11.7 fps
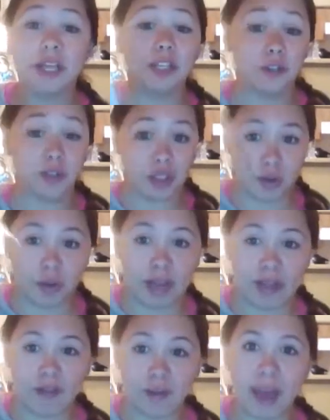and you don't
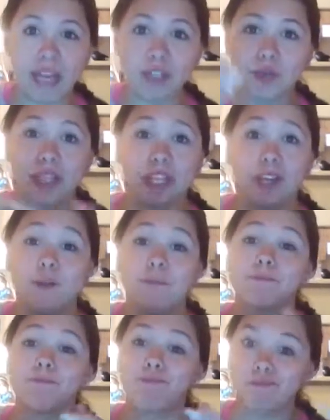have your badge with you,